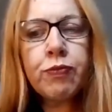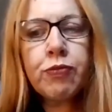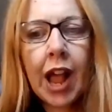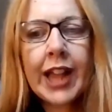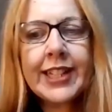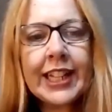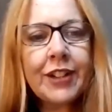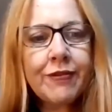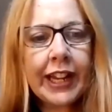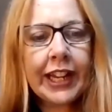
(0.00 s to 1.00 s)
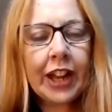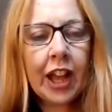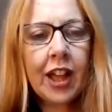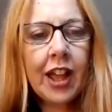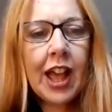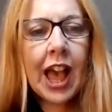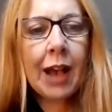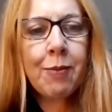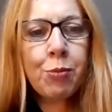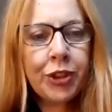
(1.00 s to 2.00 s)
riding arena.
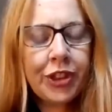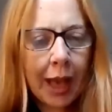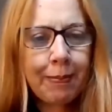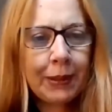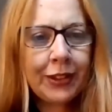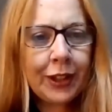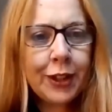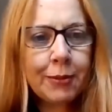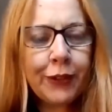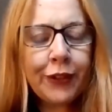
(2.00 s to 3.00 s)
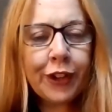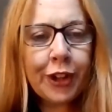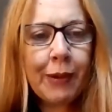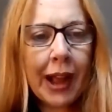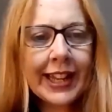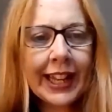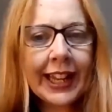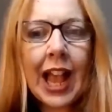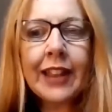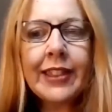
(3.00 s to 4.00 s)
And would that be suitable for your wedding?
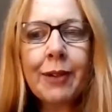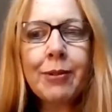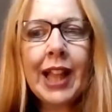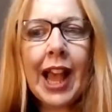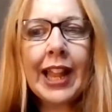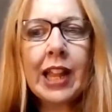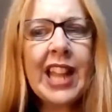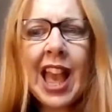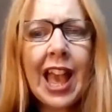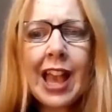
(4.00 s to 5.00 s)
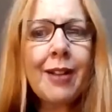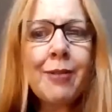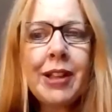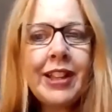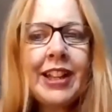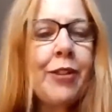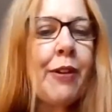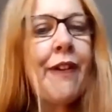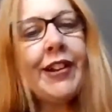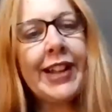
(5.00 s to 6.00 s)
And they were like, yeah, well, they were
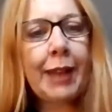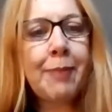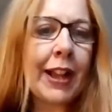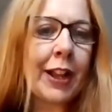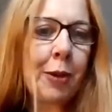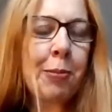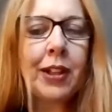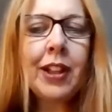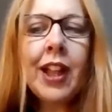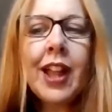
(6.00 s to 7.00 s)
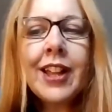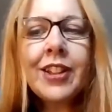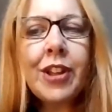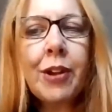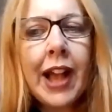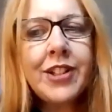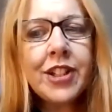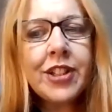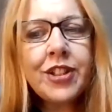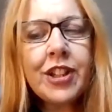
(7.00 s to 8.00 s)
a very laid back couple. So I
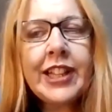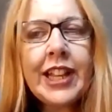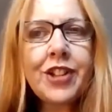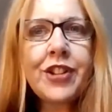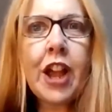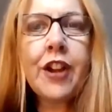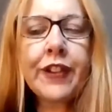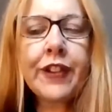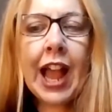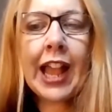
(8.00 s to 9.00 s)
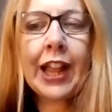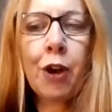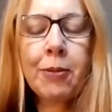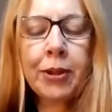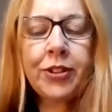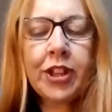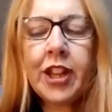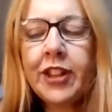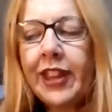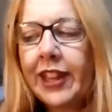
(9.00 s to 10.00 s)
just literally overnight almost
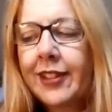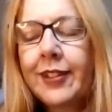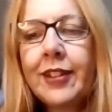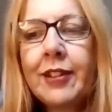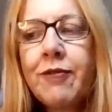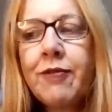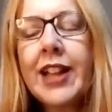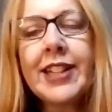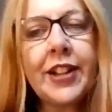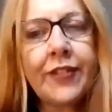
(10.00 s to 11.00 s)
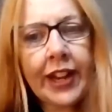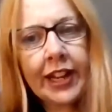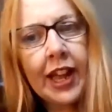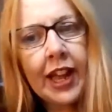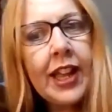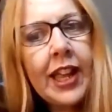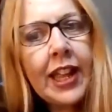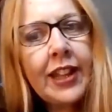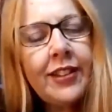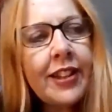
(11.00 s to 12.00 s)
turned this riding arena
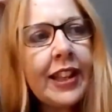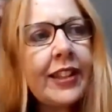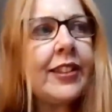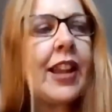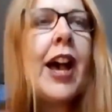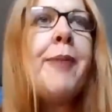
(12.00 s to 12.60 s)
into this,